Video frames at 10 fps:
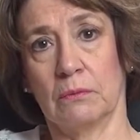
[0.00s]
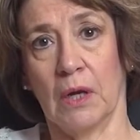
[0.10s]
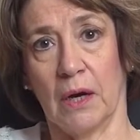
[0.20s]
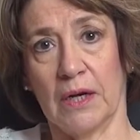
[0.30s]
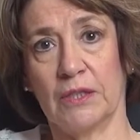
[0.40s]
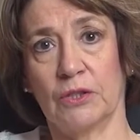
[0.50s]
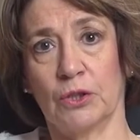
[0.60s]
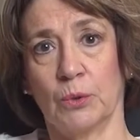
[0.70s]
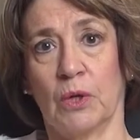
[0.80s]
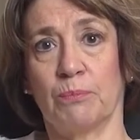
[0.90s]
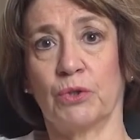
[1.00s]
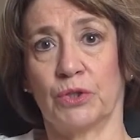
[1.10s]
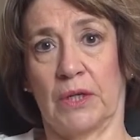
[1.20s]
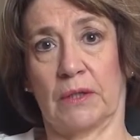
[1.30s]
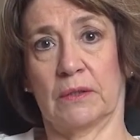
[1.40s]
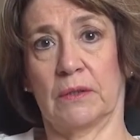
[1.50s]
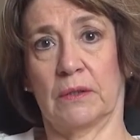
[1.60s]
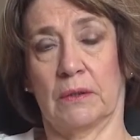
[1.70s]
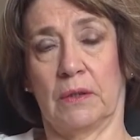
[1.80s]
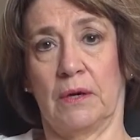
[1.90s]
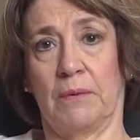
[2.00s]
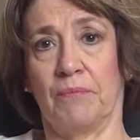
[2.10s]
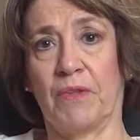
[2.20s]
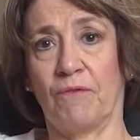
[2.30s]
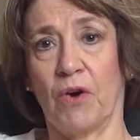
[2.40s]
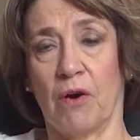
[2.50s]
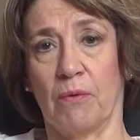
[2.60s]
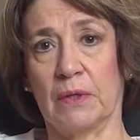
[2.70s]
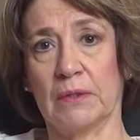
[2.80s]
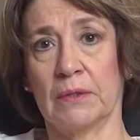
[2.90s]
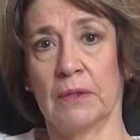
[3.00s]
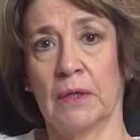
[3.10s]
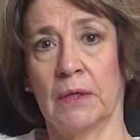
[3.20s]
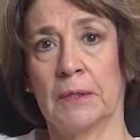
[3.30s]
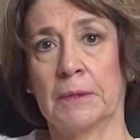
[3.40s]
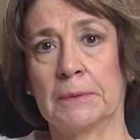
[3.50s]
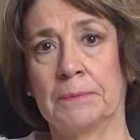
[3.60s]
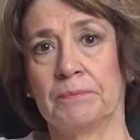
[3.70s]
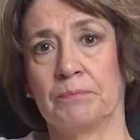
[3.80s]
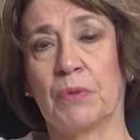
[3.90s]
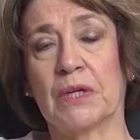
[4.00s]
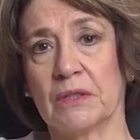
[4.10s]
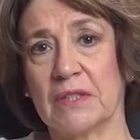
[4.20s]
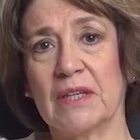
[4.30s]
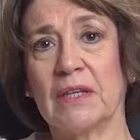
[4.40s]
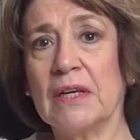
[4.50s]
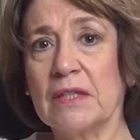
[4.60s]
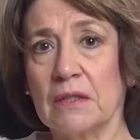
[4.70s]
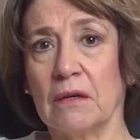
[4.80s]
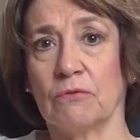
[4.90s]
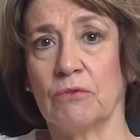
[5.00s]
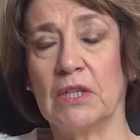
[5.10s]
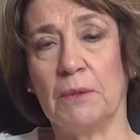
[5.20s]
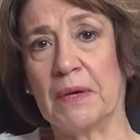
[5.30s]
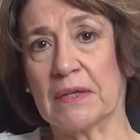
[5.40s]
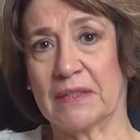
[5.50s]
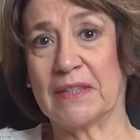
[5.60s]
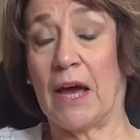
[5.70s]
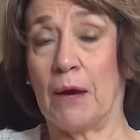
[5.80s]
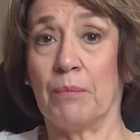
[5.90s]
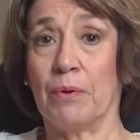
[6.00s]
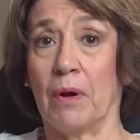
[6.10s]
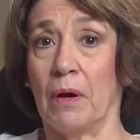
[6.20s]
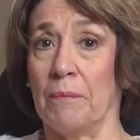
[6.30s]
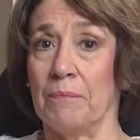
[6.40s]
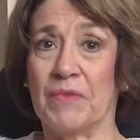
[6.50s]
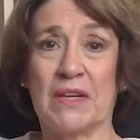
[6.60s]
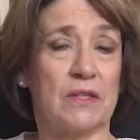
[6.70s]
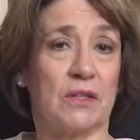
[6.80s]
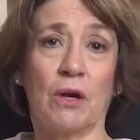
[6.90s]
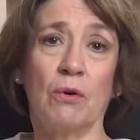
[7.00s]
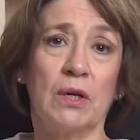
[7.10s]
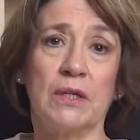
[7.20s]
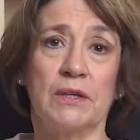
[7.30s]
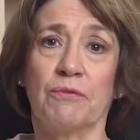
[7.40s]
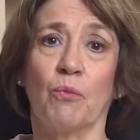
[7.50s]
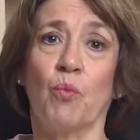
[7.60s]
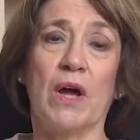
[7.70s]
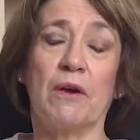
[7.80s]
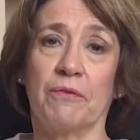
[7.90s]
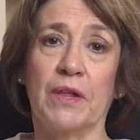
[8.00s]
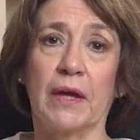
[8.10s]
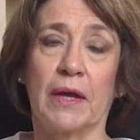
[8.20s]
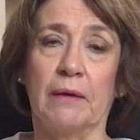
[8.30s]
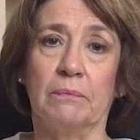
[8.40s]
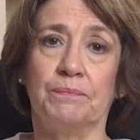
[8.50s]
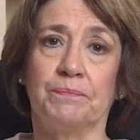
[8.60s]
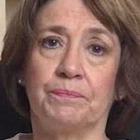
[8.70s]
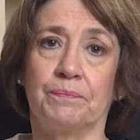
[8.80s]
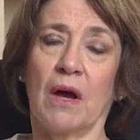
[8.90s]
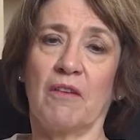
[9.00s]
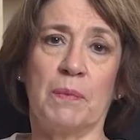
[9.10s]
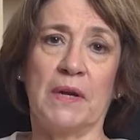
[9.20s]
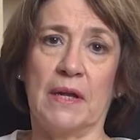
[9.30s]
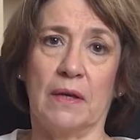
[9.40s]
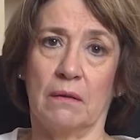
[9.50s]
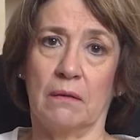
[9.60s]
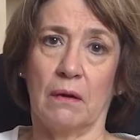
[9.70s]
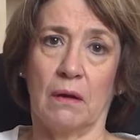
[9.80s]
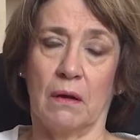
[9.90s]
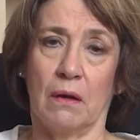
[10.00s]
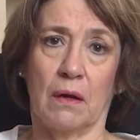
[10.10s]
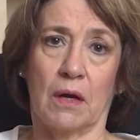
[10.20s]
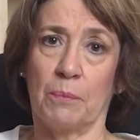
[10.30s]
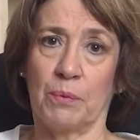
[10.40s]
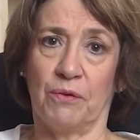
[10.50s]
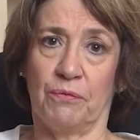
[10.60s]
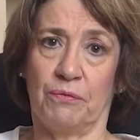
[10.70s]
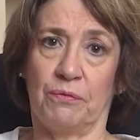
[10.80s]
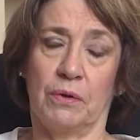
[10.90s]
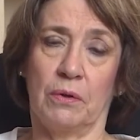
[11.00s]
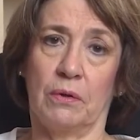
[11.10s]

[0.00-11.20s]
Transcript: line to a project environment, because it is a really big step. It's a totally different way of thinking. I've been in a couple of